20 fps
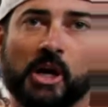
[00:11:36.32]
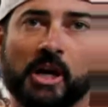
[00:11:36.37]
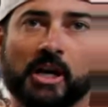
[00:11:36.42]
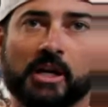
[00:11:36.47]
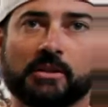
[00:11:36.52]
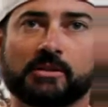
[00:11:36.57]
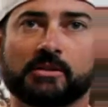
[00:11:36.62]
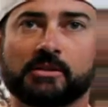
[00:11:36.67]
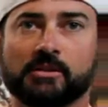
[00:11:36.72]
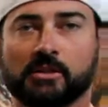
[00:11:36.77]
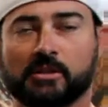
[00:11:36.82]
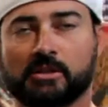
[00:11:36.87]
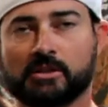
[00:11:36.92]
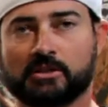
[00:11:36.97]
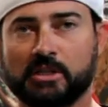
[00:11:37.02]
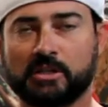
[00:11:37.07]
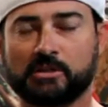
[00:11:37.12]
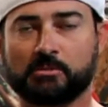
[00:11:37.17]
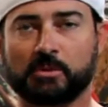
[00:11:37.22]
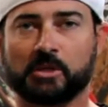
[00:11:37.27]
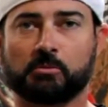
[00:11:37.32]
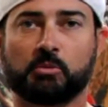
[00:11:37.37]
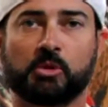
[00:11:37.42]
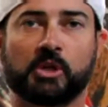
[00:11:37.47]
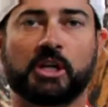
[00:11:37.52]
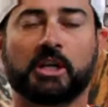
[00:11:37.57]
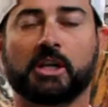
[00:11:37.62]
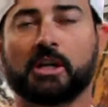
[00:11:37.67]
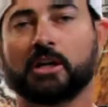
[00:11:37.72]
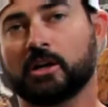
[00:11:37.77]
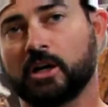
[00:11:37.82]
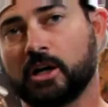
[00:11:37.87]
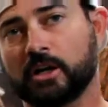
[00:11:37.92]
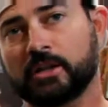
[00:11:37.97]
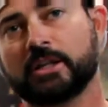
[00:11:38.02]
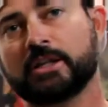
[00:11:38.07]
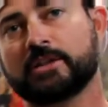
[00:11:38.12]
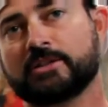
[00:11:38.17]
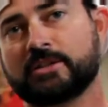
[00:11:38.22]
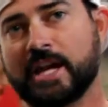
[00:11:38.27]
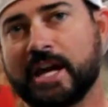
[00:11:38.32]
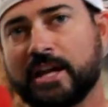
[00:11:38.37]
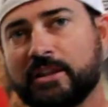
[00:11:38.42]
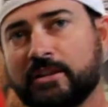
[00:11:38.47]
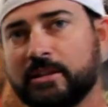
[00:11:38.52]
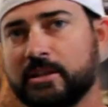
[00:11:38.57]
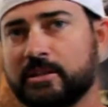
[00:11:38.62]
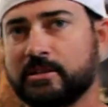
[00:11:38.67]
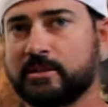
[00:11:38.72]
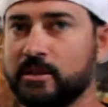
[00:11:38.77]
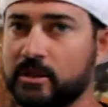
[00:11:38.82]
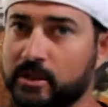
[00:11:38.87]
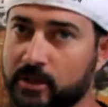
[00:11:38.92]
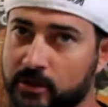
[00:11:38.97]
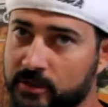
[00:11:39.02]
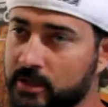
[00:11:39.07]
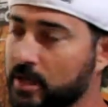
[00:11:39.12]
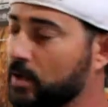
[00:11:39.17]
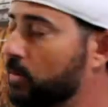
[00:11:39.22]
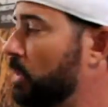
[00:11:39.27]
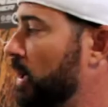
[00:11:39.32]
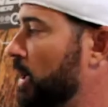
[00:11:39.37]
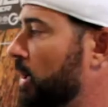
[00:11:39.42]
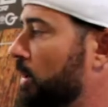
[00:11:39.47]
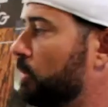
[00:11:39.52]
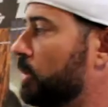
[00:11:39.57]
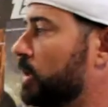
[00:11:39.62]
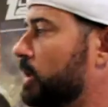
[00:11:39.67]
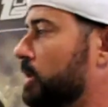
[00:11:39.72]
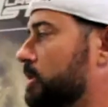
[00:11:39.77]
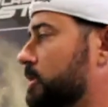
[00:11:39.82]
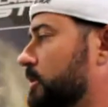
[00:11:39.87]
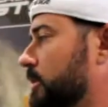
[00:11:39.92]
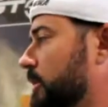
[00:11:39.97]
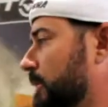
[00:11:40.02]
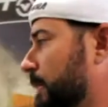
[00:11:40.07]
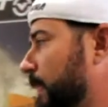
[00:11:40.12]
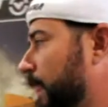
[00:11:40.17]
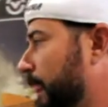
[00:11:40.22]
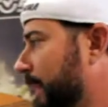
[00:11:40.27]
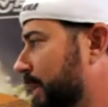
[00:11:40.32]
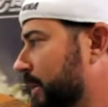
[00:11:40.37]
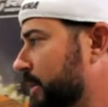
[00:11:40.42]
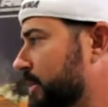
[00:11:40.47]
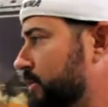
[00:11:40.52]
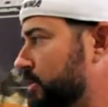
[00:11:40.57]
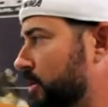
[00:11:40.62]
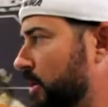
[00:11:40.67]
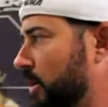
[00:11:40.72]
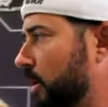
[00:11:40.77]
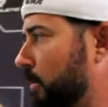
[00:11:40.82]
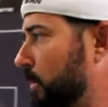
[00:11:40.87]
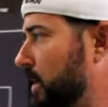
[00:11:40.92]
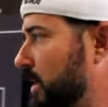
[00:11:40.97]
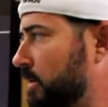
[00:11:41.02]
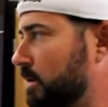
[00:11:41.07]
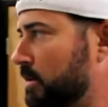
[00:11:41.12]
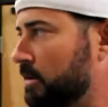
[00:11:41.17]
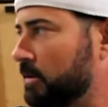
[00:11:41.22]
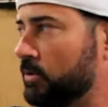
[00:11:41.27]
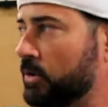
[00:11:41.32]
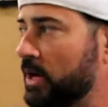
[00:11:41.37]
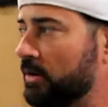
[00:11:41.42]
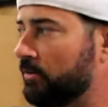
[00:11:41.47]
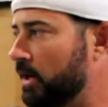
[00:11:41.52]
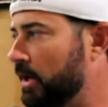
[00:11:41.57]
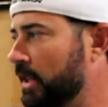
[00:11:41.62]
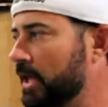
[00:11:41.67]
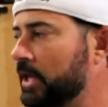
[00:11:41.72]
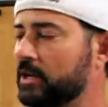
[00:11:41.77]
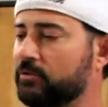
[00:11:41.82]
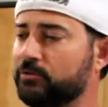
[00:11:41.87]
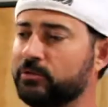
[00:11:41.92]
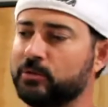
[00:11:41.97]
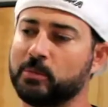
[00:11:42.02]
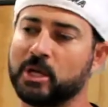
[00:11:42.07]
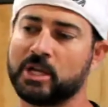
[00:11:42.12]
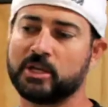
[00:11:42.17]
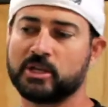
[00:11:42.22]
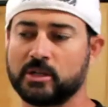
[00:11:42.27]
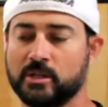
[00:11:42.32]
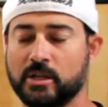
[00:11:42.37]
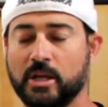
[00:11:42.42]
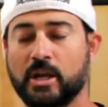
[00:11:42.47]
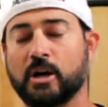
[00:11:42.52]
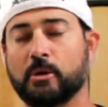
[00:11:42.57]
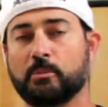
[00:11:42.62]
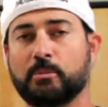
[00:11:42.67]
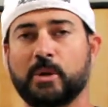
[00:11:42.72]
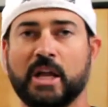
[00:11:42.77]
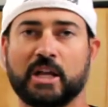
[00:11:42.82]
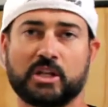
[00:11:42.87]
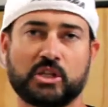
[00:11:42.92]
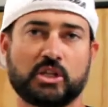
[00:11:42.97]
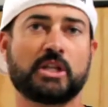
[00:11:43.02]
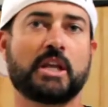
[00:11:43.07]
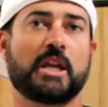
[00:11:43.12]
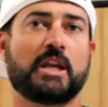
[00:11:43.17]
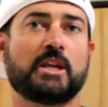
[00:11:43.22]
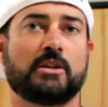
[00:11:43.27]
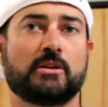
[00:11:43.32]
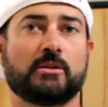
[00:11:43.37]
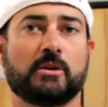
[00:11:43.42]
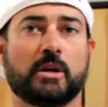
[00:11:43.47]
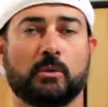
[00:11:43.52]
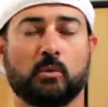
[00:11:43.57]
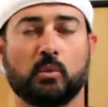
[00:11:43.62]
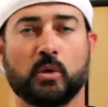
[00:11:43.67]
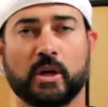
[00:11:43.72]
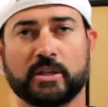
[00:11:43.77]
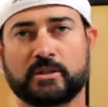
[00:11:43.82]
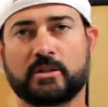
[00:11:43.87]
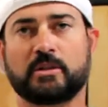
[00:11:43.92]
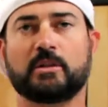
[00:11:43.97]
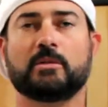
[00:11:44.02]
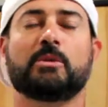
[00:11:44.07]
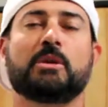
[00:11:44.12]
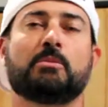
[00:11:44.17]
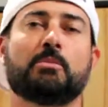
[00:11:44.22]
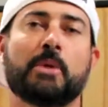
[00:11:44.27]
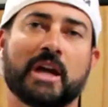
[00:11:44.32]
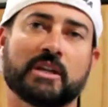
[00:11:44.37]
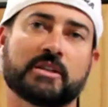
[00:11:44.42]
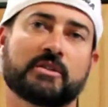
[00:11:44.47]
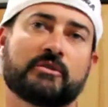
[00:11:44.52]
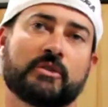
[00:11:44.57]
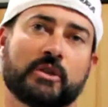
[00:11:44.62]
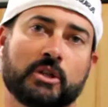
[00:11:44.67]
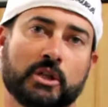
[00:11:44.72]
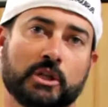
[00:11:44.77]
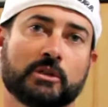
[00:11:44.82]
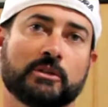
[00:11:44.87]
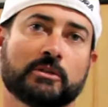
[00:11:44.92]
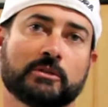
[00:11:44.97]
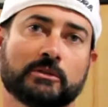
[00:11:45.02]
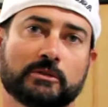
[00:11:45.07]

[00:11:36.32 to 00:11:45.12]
products because he's been putting it on all his athletes. He knows how well it works. So I mean, you have all that information to help educate you on what's going to be best for you.